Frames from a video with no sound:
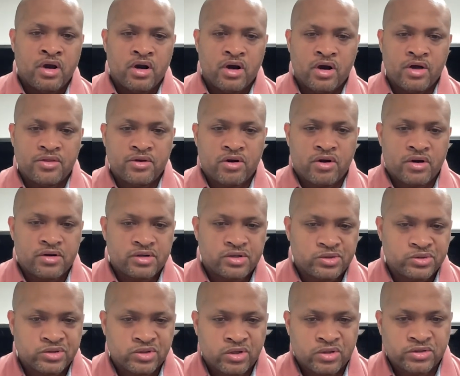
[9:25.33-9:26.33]
Other
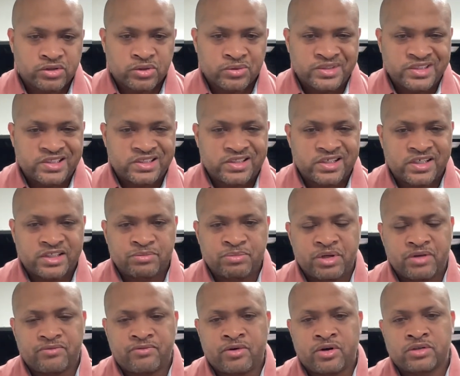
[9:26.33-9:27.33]
articles also discuss
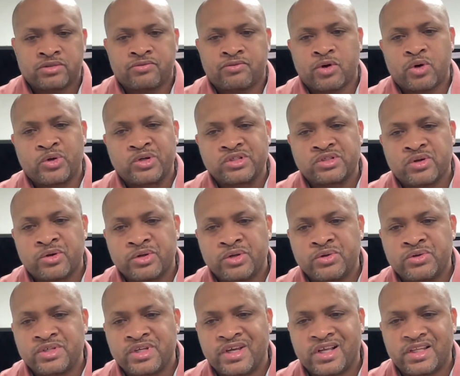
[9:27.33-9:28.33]
Bitfarm's focus on
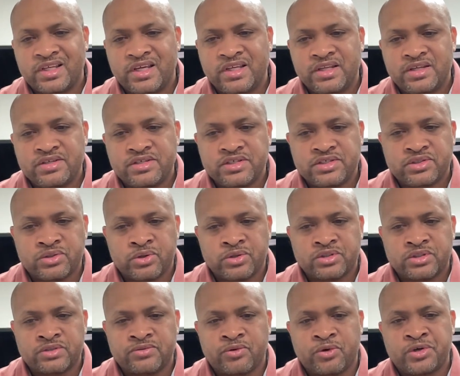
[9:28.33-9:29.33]
using clean energy
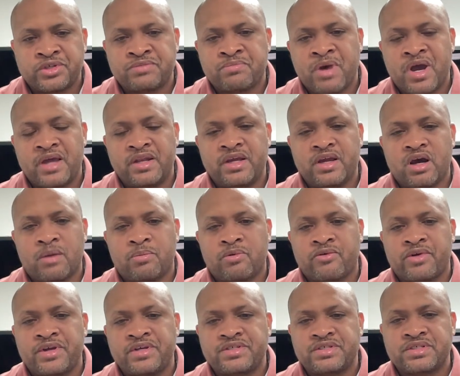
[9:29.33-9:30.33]
sources for its mining
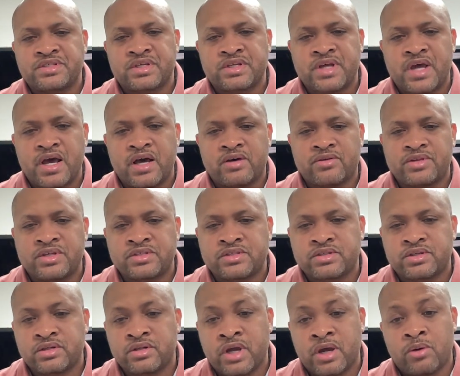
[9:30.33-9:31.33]
operations and how this
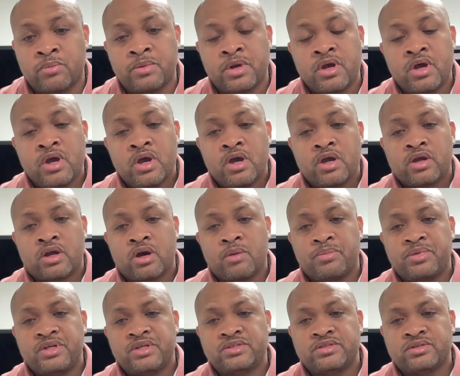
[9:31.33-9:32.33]
could help
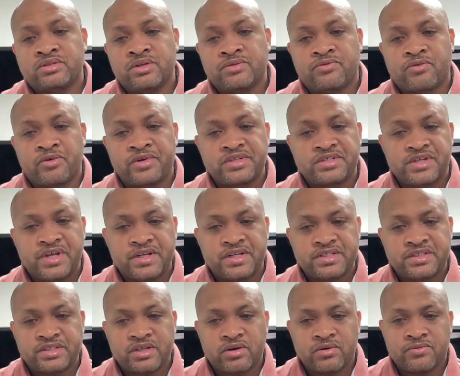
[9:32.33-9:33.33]
companies to differentiate
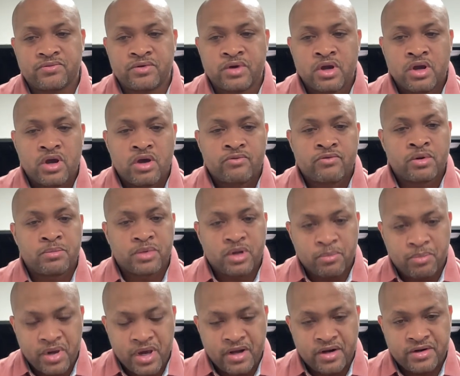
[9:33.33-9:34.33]
itself from
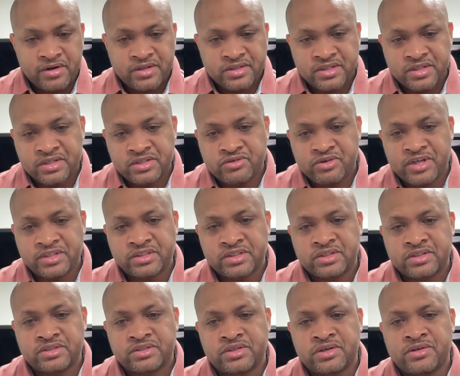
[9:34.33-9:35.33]
competitors and addressing
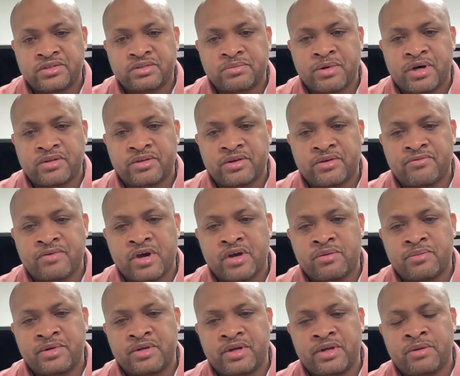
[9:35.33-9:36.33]
concerns about the
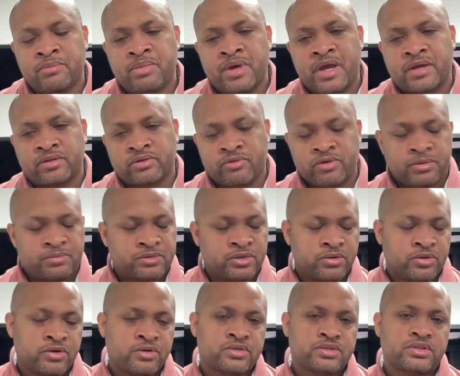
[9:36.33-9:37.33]
environmental impact of
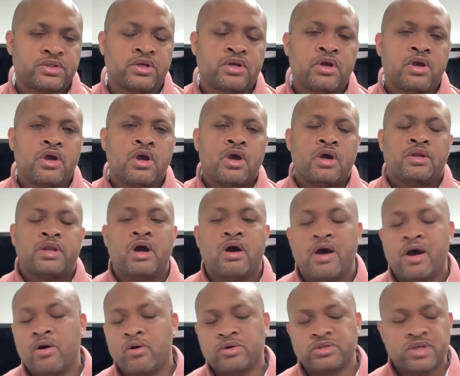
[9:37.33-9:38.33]
cryptocurrency. Now,
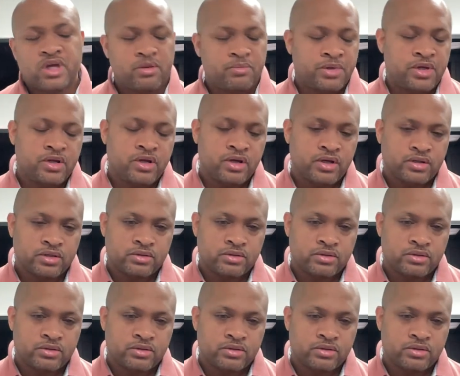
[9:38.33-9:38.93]
I always got to be,